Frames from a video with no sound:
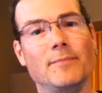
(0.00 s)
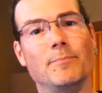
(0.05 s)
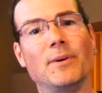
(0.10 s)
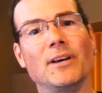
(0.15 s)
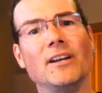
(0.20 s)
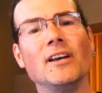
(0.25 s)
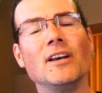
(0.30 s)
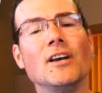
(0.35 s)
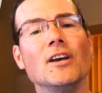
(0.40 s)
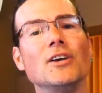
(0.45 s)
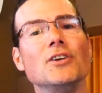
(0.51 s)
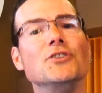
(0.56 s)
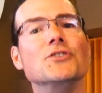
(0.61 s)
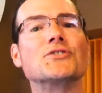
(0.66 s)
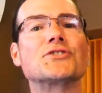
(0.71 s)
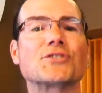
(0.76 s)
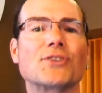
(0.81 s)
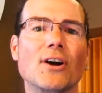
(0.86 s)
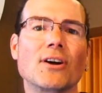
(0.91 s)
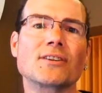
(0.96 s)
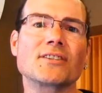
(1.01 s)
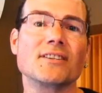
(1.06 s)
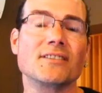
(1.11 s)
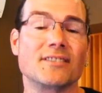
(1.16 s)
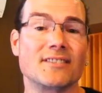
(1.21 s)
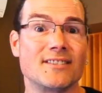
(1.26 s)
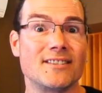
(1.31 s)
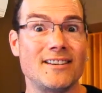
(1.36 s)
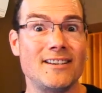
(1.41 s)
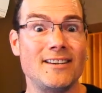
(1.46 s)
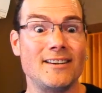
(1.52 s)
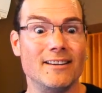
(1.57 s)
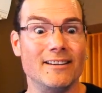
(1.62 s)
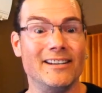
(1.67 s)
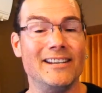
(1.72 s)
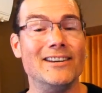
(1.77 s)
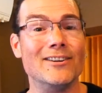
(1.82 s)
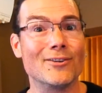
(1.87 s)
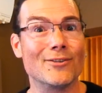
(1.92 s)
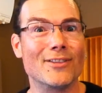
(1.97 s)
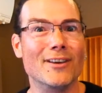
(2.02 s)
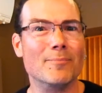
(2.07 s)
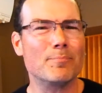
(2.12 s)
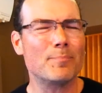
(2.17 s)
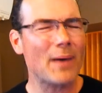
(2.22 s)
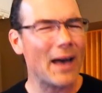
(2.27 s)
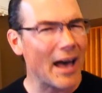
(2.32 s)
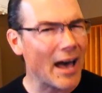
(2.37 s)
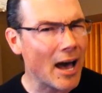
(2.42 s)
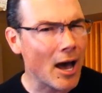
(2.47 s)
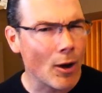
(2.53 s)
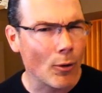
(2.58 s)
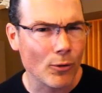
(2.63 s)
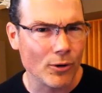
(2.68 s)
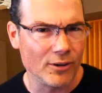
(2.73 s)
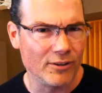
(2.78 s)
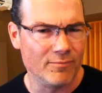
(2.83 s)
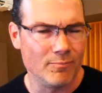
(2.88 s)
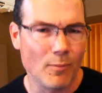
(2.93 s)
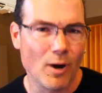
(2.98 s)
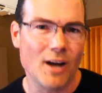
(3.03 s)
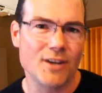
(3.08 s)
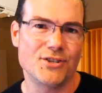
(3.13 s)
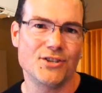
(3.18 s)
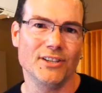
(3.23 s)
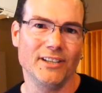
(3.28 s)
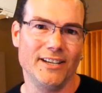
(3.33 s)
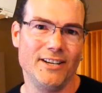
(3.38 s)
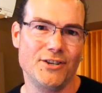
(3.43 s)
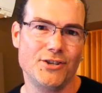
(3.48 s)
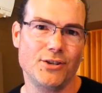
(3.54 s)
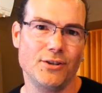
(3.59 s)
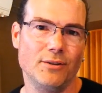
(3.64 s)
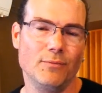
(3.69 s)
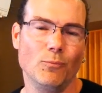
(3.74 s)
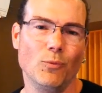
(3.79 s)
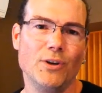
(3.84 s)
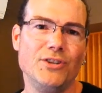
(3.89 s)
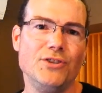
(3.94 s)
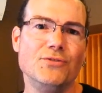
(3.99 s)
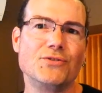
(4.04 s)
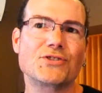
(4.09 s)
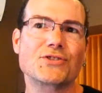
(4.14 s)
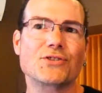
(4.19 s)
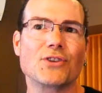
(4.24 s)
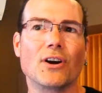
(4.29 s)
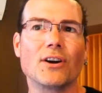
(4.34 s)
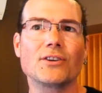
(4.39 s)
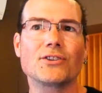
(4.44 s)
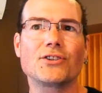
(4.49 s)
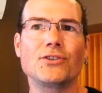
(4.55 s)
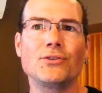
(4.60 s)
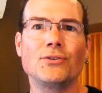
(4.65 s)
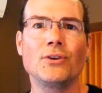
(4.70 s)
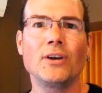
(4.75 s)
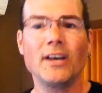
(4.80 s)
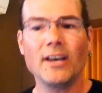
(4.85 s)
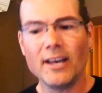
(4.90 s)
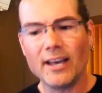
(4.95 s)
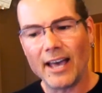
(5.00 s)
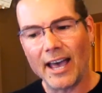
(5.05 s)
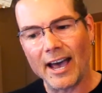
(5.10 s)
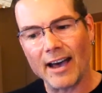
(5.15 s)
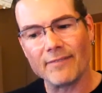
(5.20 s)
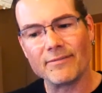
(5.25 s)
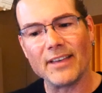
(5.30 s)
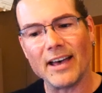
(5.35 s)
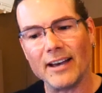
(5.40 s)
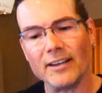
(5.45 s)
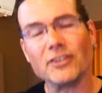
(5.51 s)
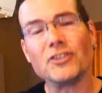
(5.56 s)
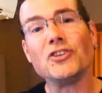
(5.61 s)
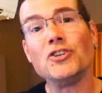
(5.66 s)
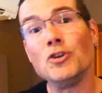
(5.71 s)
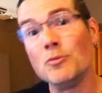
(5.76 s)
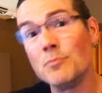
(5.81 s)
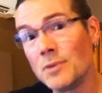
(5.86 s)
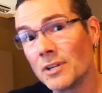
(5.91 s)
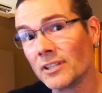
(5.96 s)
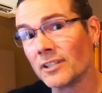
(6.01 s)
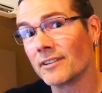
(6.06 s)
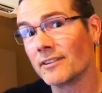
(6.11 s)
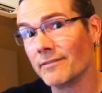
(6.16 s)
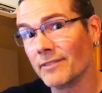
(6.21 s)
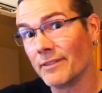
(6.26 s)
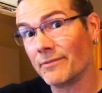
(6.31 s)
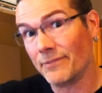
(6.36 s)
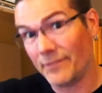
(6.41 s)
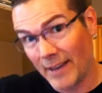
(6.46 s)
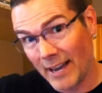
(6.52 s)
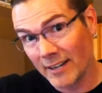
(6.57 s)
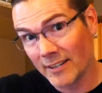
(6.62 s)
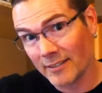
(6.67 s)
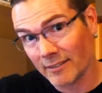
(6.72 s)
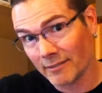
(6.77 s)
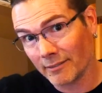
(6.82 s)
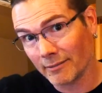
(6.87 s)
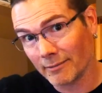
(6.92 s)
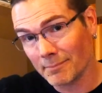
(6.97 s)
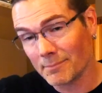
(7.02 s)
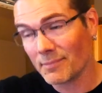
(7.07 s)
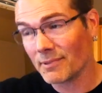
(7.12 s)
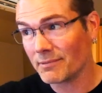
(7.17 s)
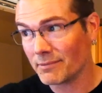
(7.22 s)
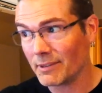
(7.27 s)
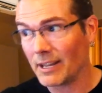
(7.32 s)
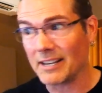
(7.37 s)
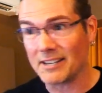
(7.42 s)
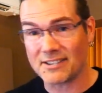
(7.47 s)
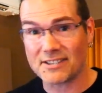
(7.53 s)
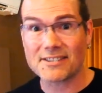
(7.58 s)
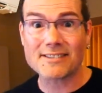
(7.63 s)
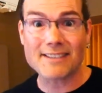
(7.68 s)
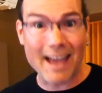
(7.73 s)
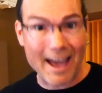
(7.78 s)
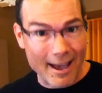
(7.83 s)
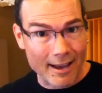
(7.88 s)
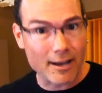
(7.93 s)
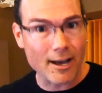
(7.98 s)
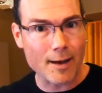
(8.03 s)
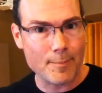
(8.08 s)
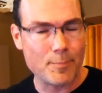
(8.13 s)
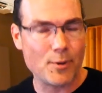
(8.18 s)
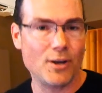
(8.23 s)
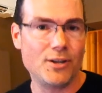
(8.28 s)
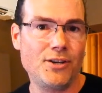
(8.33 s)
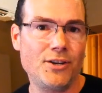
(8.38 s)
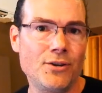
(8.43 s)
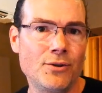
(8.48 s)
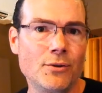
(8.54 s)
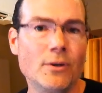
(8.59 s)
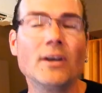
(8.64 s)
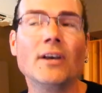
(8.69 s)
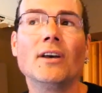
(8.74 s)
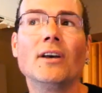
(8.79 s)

but you start to see and hear the power of modulation. When you start to have that cumulative effect like stack up on you,